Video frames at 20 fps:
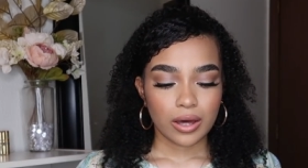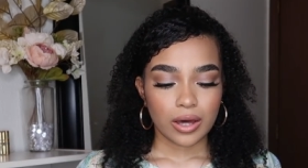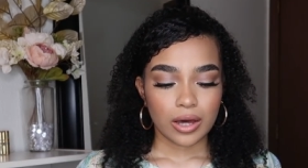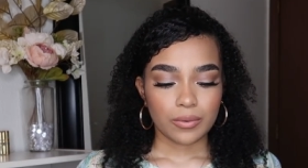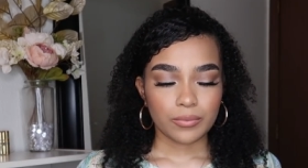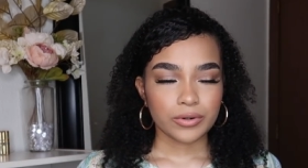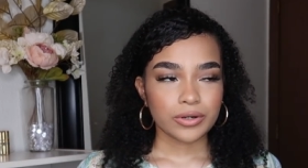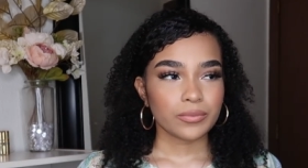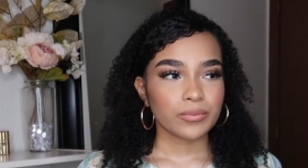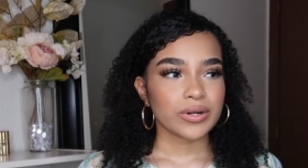I
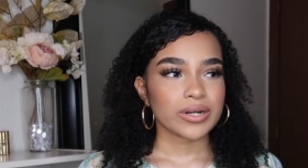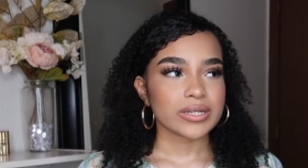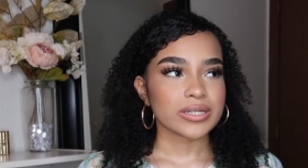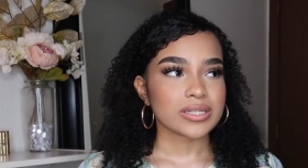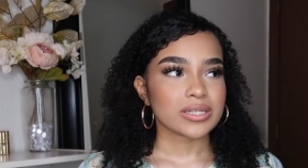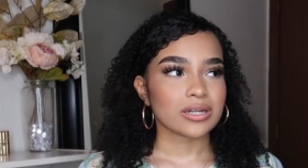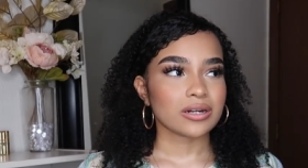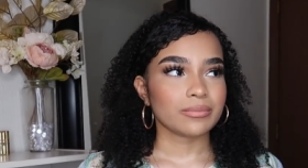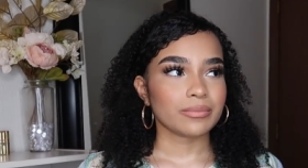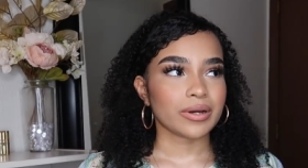wonder what I
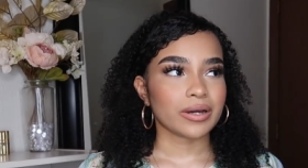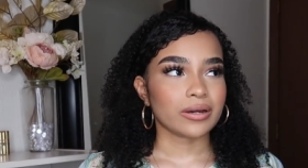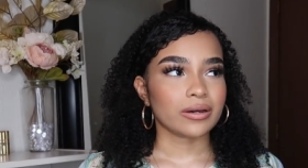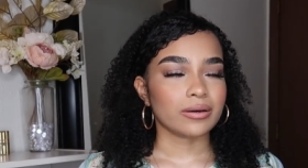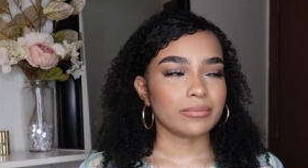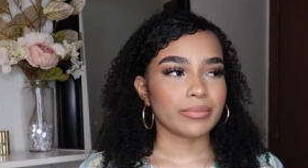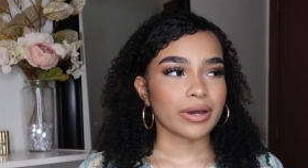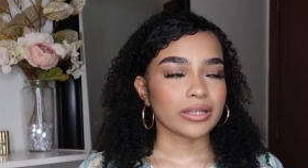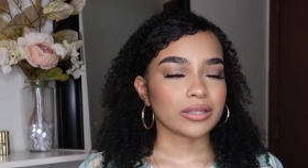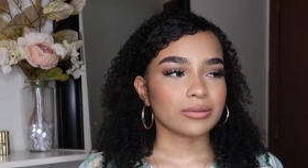said in my
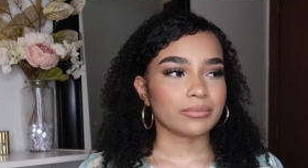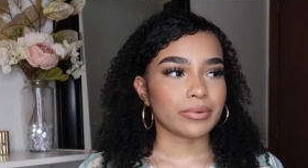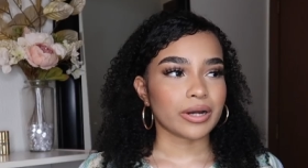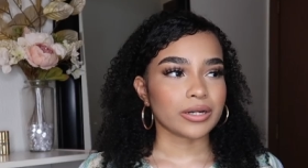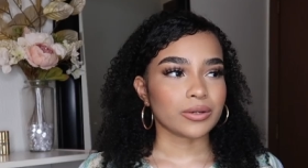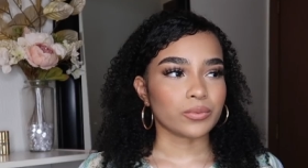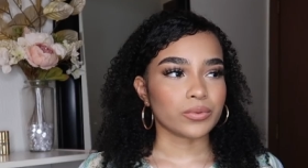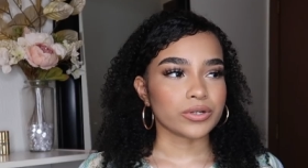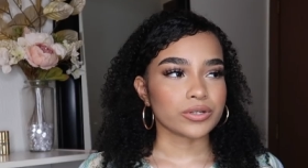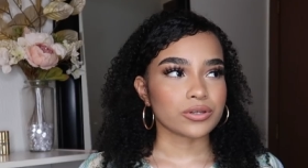um, Bath &
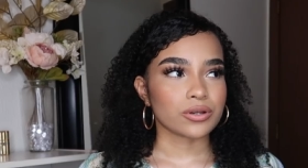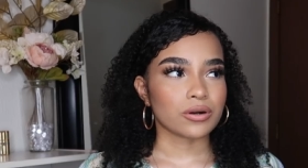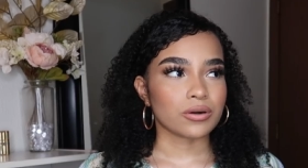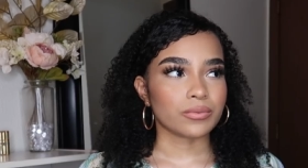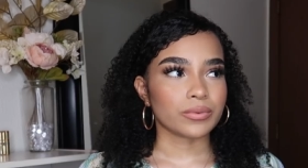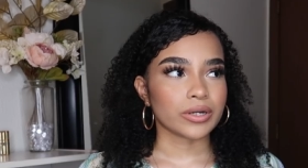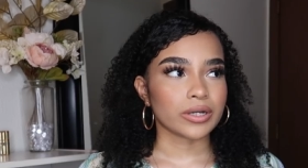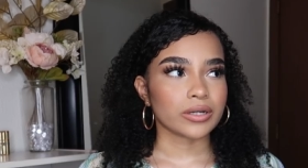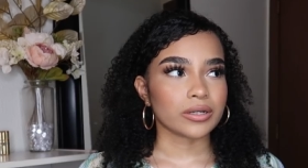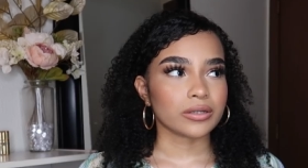Body Works haul
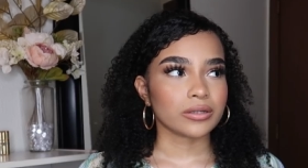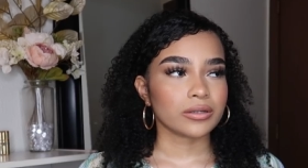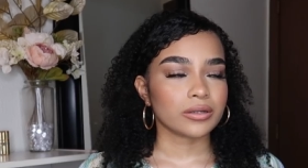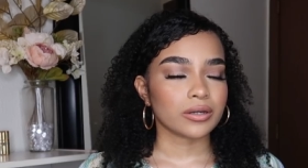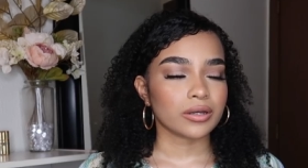when I